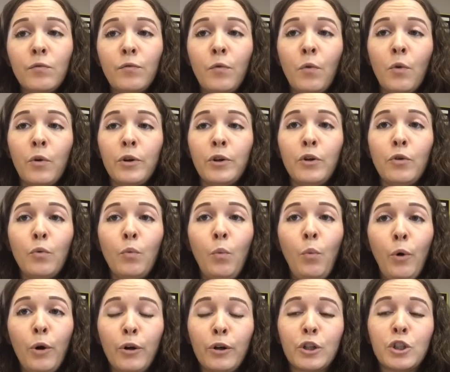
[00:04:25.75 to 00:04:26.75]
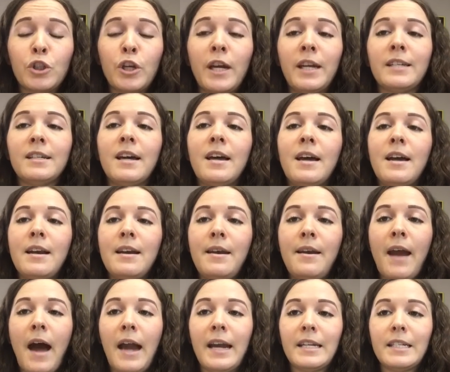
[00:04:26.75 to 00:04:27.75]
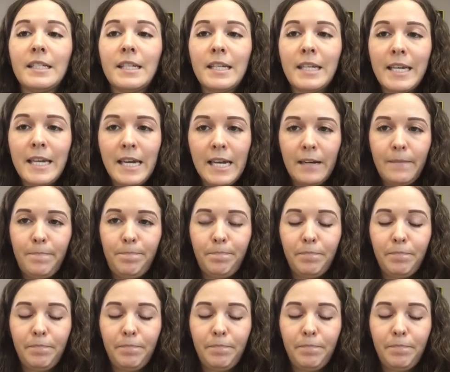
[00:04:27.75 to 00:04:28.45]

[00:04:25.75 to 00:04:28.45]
for your worksheet 19.